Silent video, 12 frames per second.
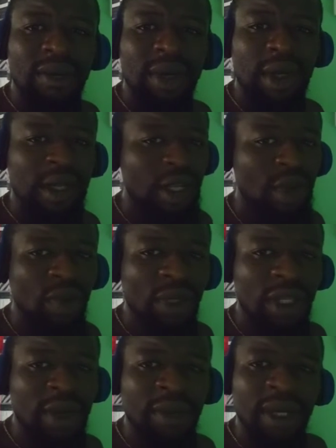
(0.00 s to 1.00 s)
and heat
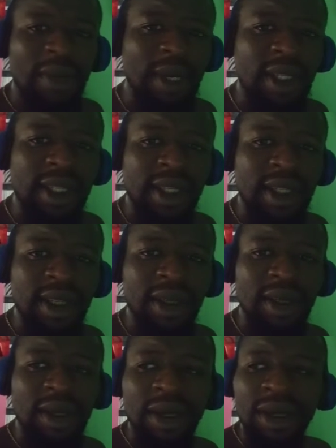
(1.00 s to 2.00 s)
water, make my tea,
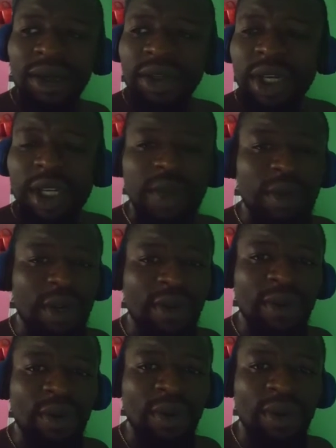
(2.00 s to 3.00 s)
charge my
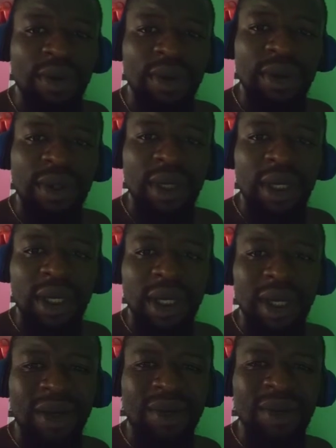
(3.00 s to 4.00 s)
phone.
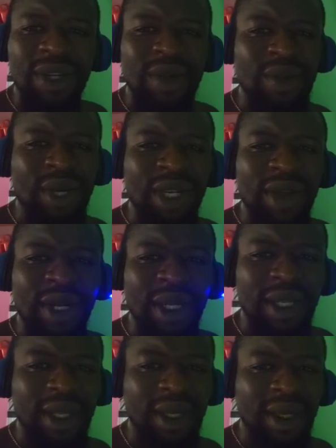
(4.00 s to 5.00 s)
I don't really do any other
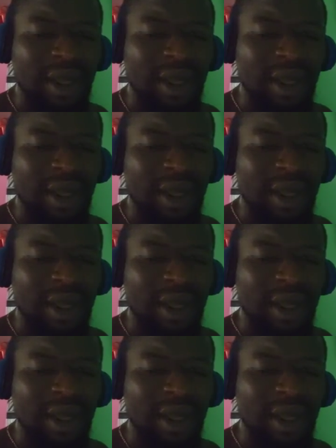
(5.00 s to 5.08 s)
thing.